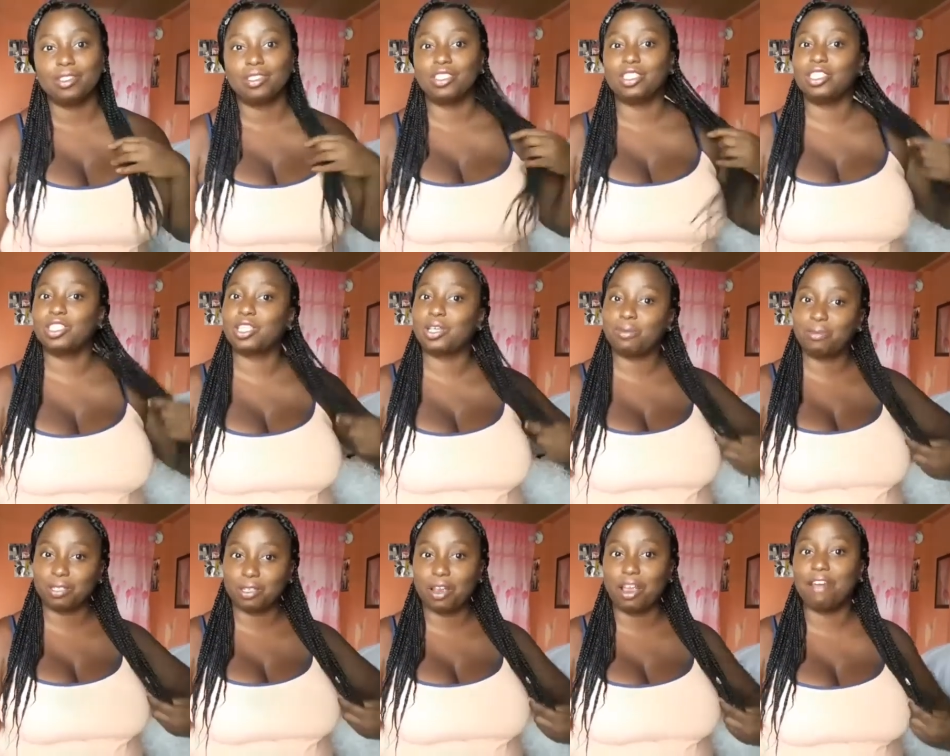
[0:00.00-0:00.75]
To
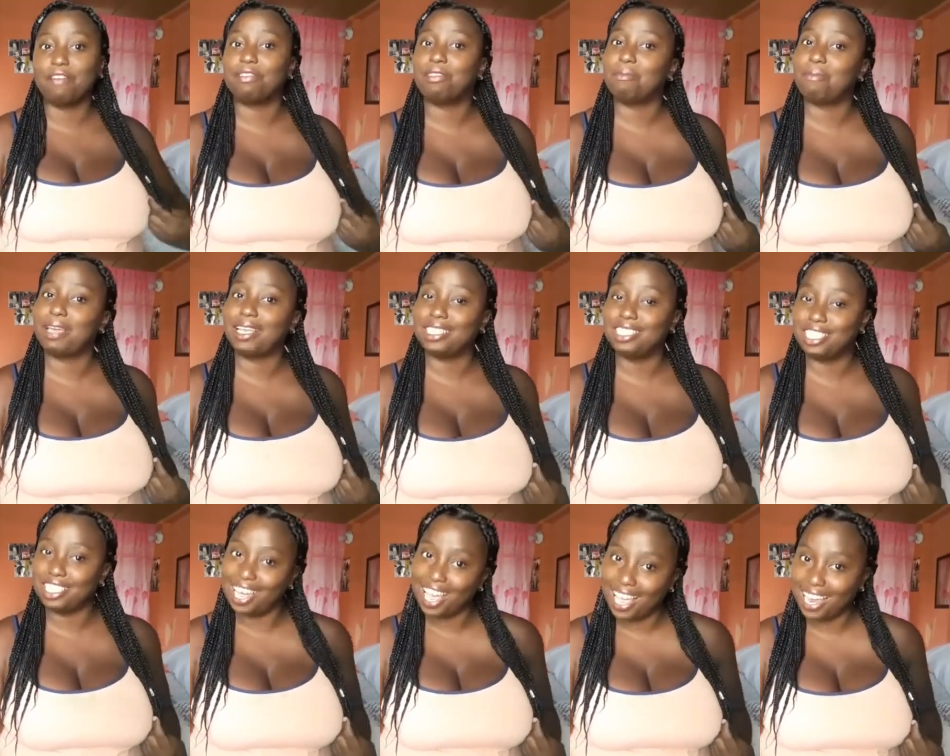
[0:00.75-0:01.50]
subscribe to my
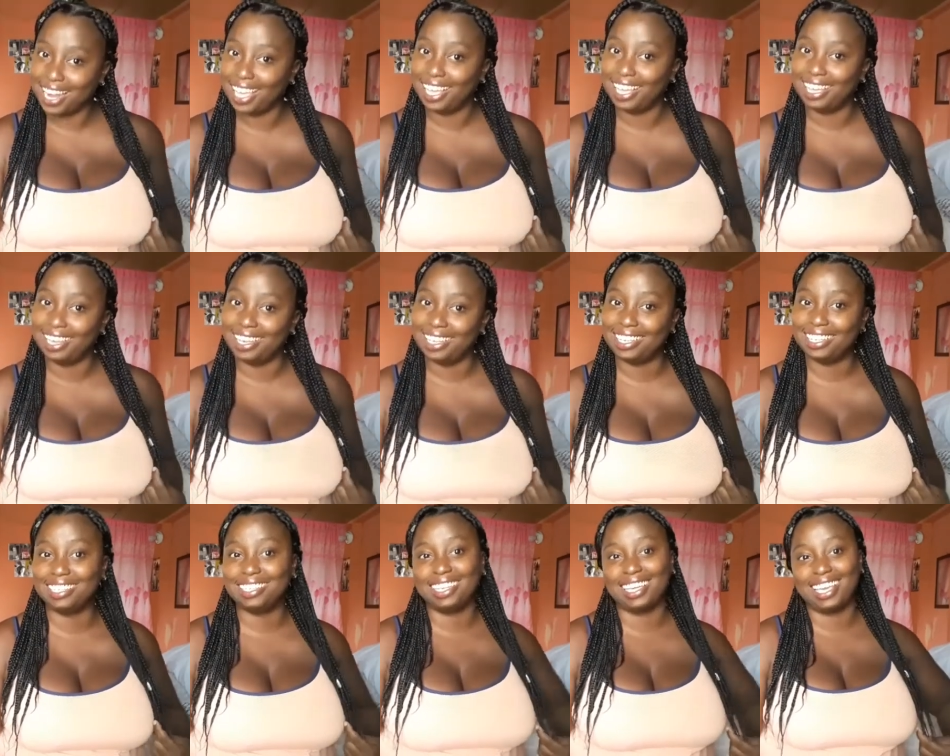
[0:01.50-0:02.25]
channel.
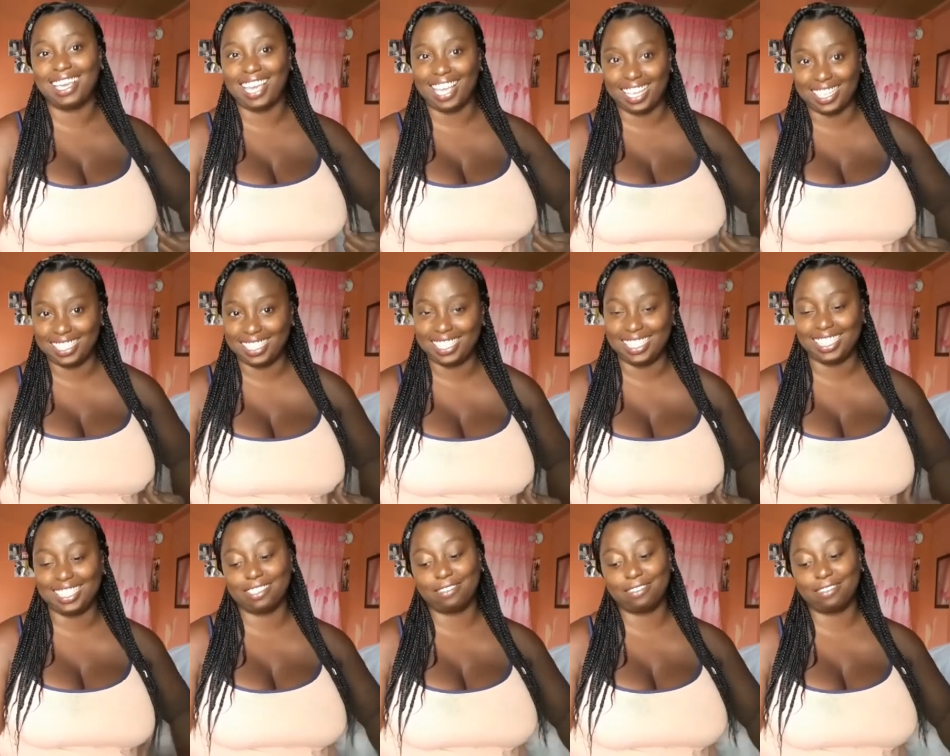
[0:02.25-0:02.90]
Yes.